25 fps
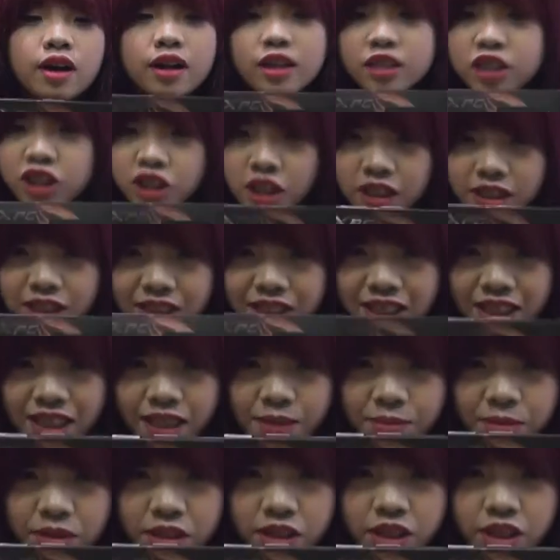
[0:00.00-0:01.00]
A short
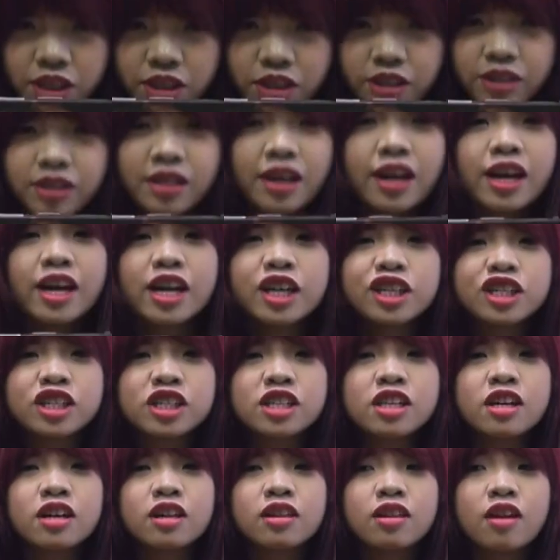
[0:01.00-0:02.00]
disclaimer here, there are
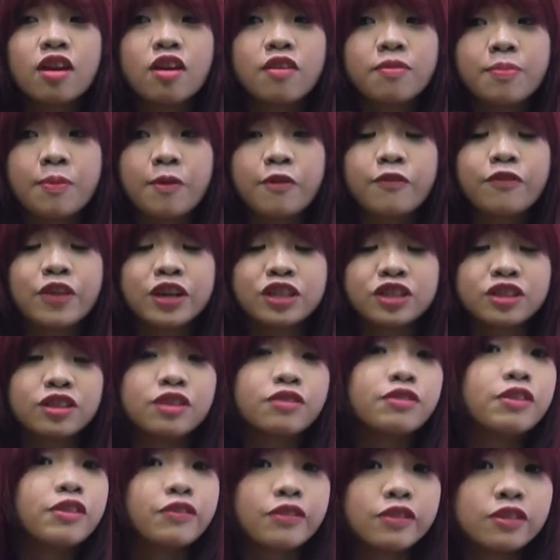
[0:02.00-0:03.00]
actually a lot of
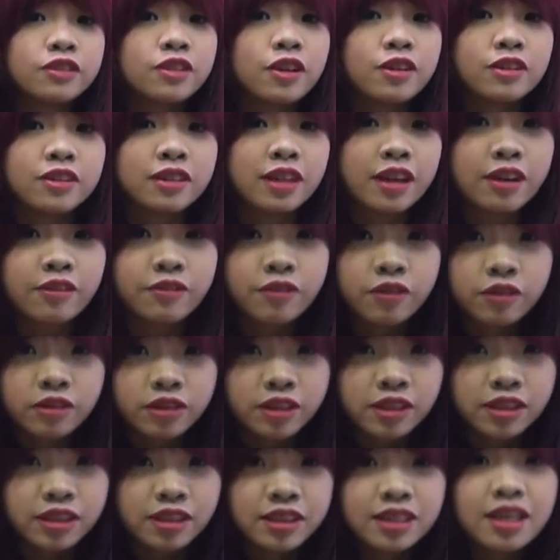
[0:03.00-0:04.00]
professional reviews online for
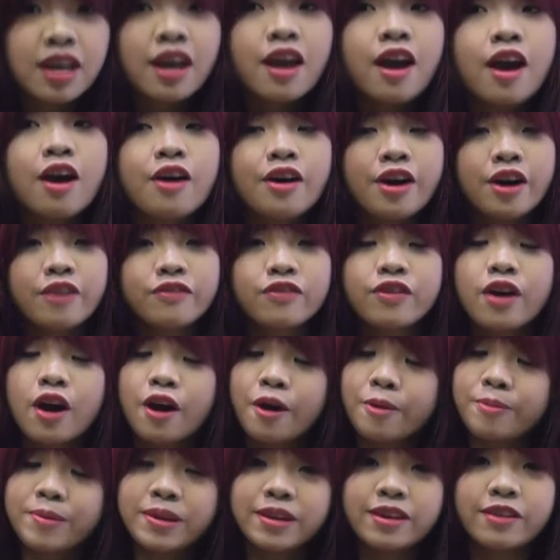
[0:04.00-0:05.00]
this. However,
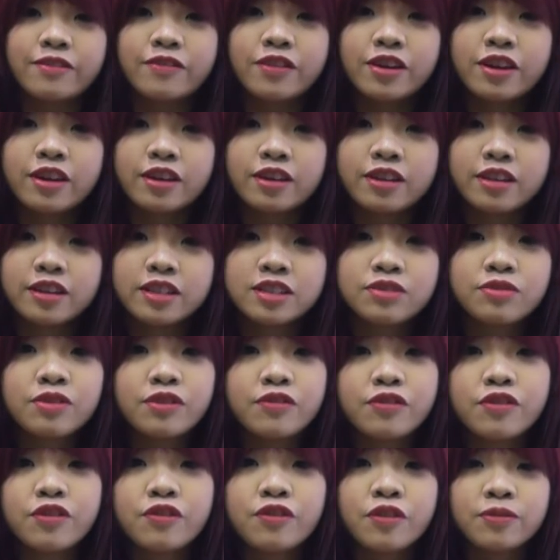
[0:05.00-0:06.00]
I'll be giving this
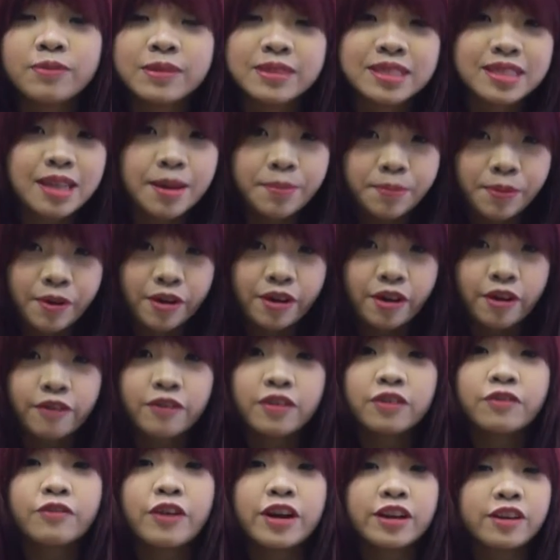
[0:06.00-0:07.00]
review from the standpoint of
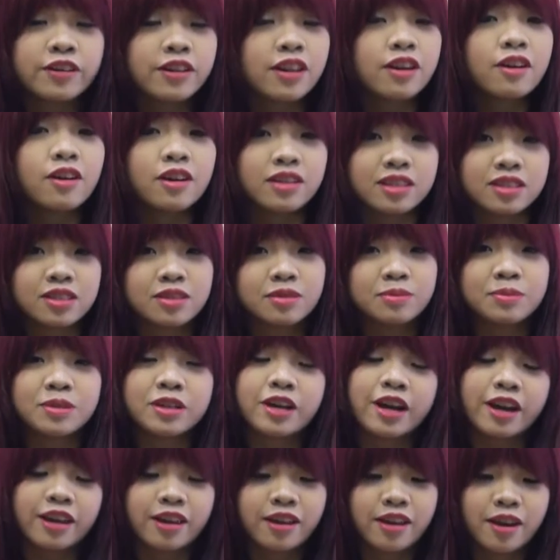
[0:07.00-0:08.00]
a regular consumer
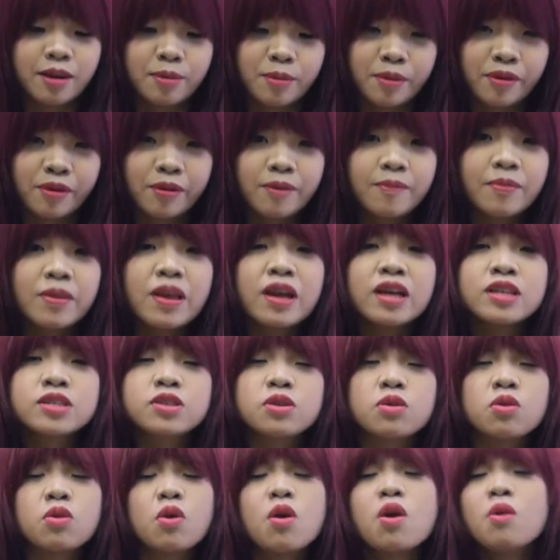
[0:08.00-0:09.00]
and gamer.
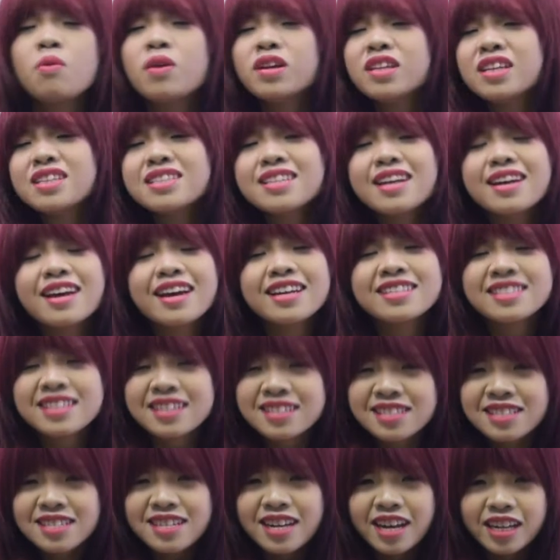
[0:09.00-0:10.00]
So, what does an
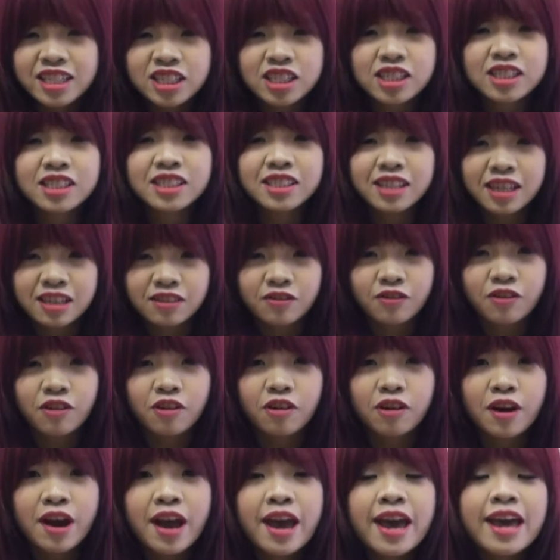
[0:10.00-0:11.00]
SSD actually stand
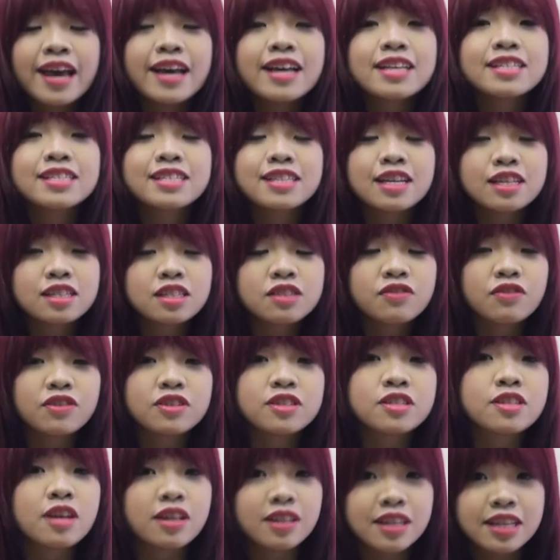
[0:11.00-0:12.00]
for? It stands for
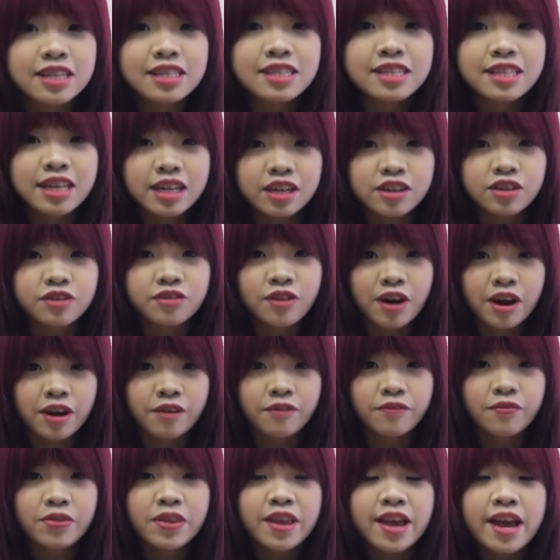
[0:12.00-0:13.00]
solid state
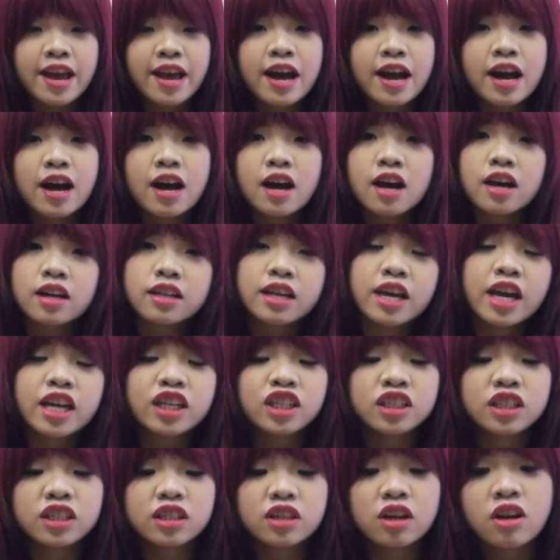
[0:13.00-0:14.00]
drive.
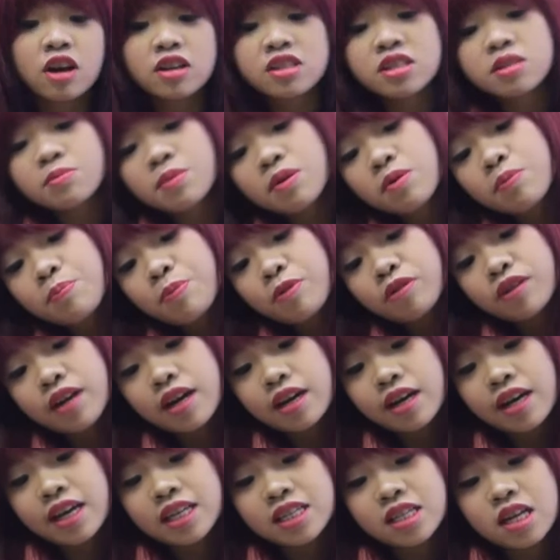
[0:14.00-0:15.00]
The consumer
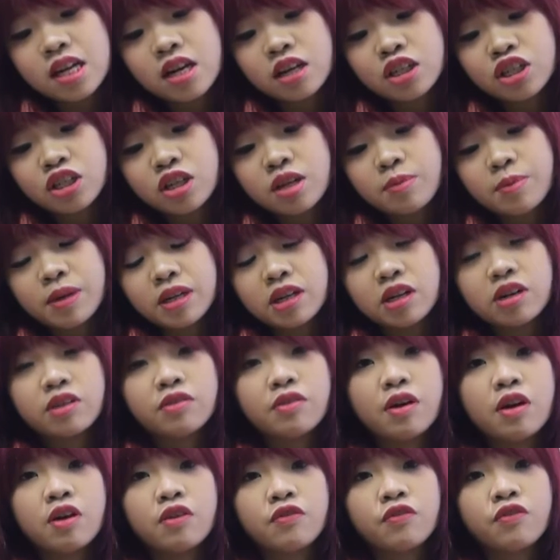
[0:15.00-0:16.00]
product has actually been
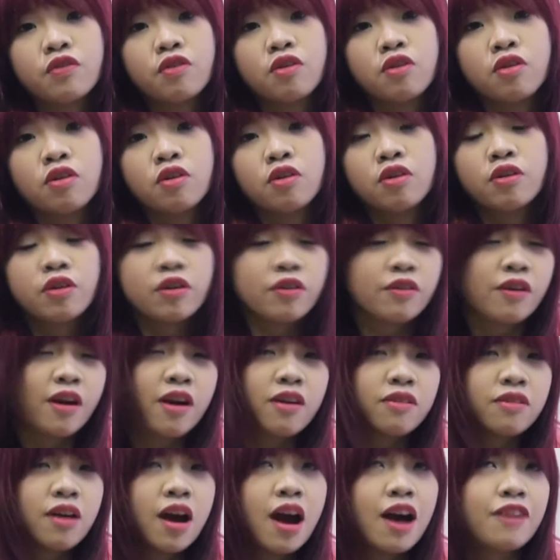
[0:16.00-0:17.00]
around for
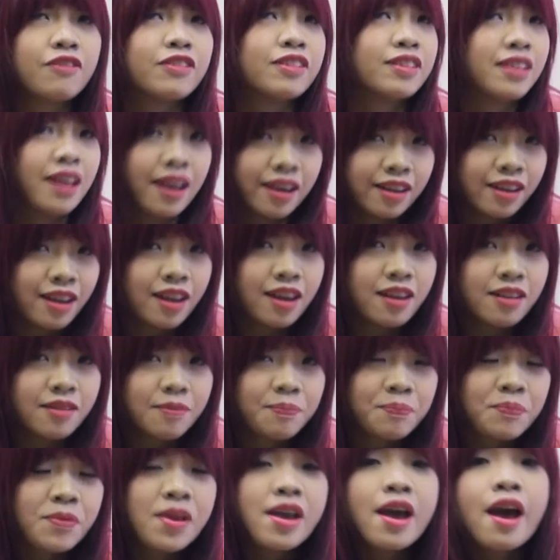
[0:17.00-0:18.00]
around half a decade.
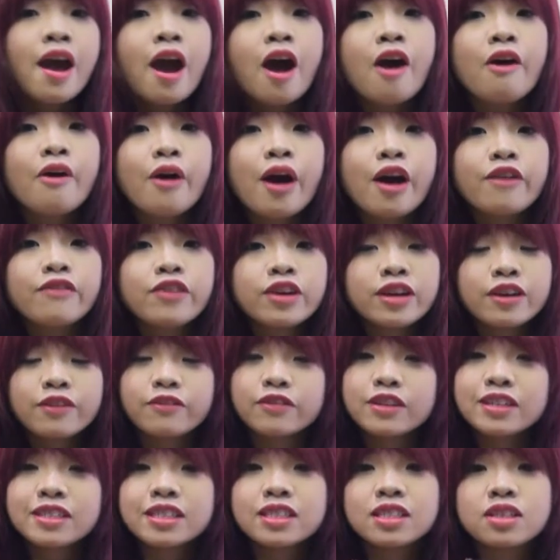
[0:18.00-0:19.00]
However,
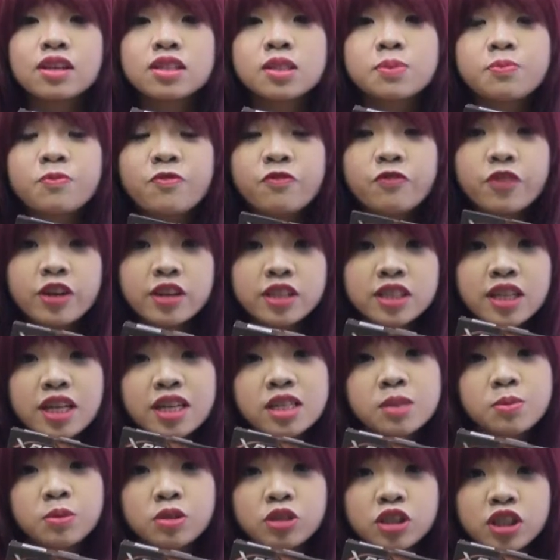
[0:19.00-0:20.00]
if this is your first
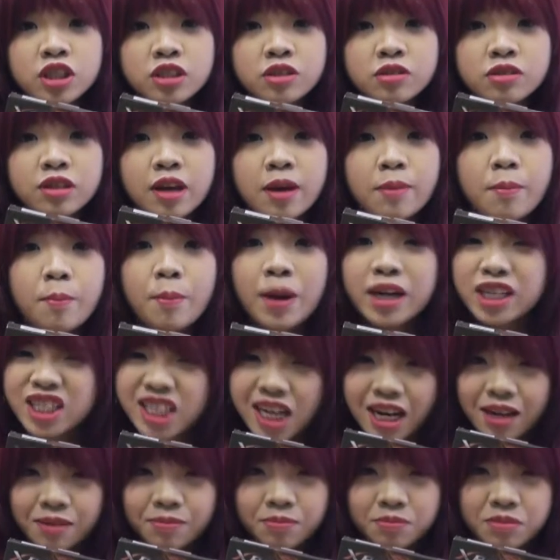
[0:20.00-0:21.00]
exposure to them, much
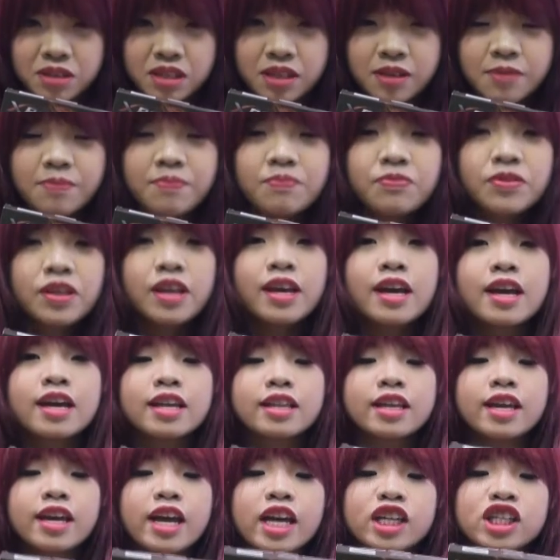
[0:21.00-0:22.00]
like me,
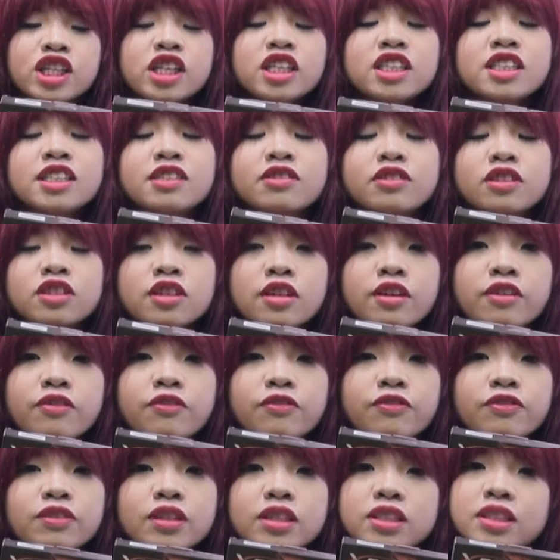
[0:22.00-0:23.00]
they actually
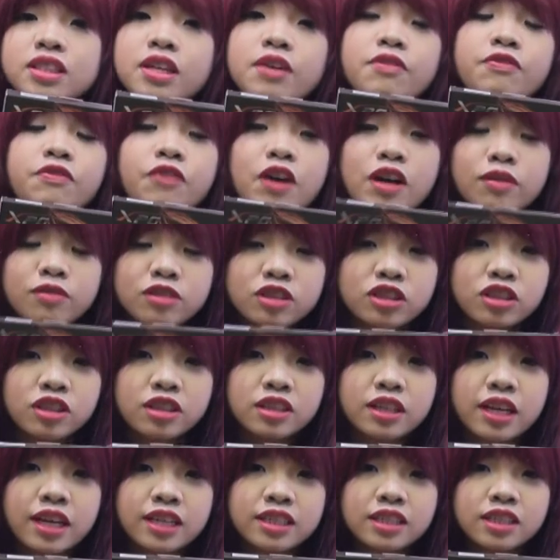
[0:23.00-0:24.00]
serve the same
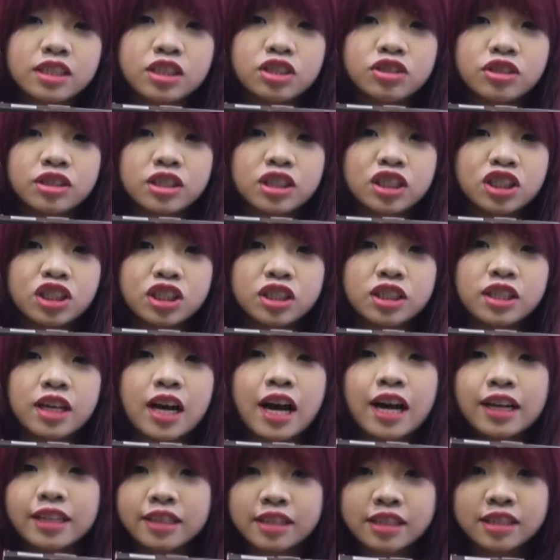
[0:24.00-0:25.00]
function as the traditional
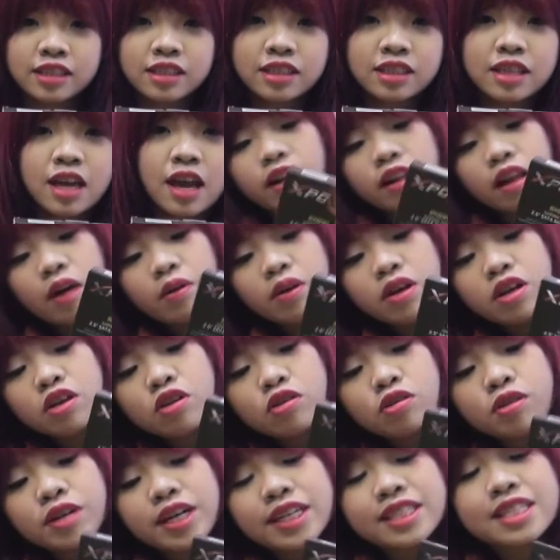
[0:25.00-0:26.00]
hard disk, allowing
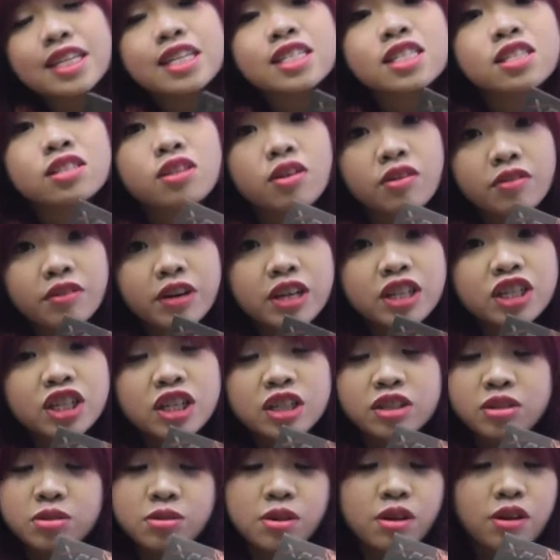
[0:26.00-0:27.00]
you to access storage
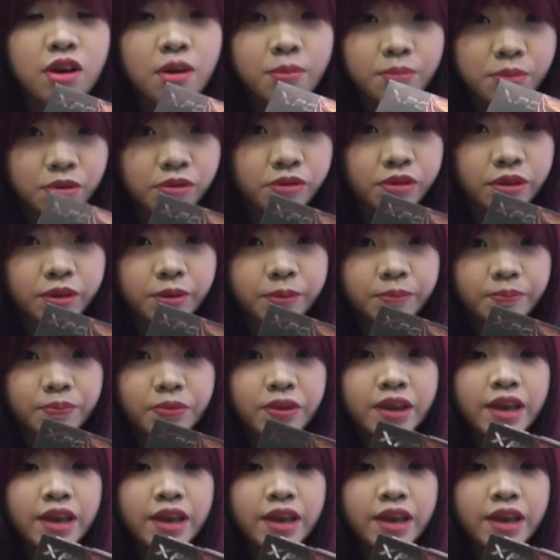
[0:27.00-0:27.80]
into your computer.